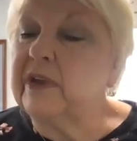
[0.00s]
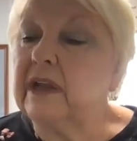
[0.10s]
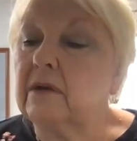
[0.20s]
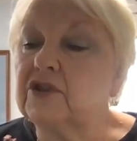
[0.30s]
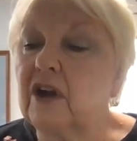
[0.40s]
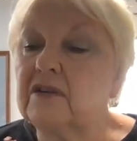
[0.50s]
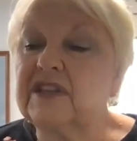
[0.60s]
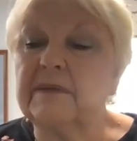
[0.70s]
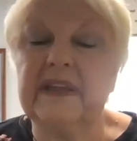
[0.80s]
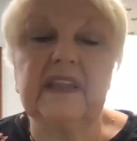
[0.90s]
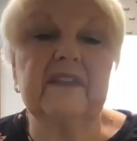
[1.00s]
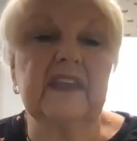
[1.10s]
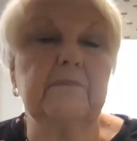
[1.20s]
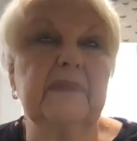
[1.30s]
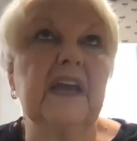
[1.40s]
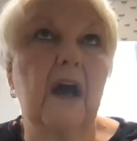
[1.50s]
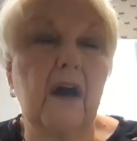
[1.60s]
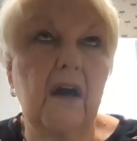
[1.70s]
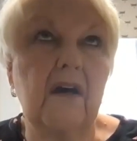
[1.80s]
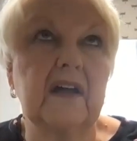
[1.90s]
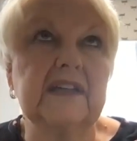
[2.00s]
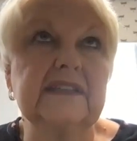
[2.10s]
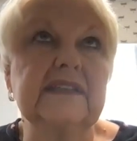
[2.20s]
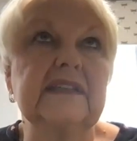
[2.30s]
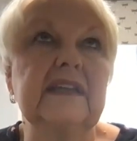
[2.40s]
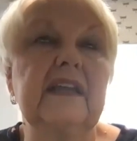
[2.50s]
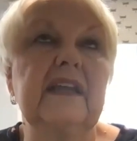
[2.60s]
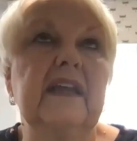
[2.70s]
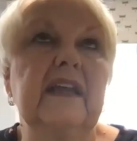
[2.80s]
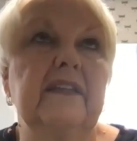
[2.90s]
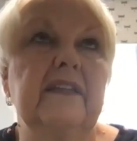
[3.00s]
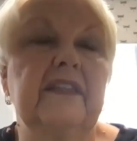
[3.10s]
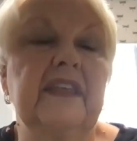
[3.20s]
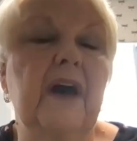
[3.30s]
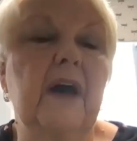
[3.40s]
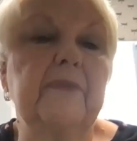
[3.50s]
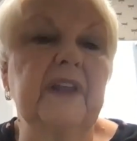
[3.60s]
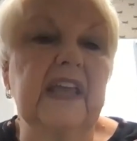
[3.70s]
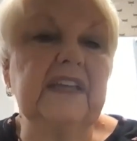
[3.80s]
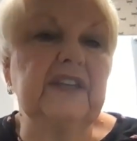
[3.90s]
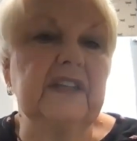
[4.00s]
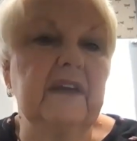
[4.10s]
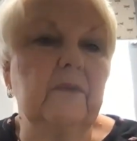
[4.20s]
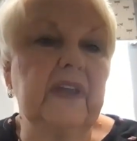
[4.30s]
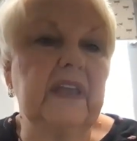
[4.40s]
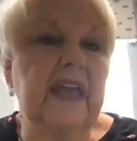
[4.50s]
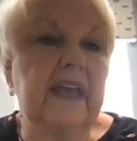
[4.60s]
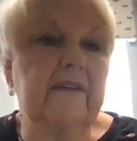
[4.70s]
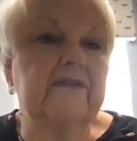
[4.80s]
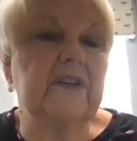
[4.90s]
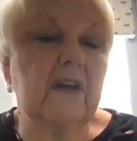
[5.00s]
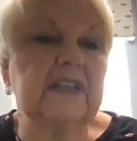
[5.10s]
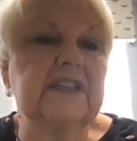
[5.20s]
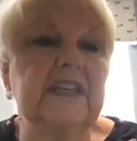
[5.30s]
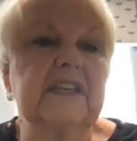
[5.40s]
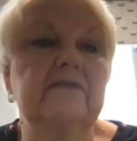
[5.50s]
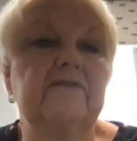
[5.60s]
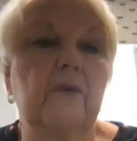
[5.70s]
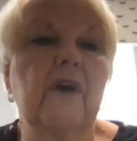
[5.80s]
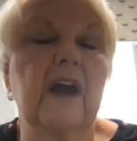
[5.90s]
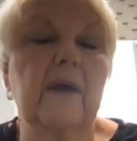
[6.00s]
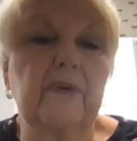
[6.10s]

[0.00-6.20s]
We don't charge them anything because the population that we have targeted for our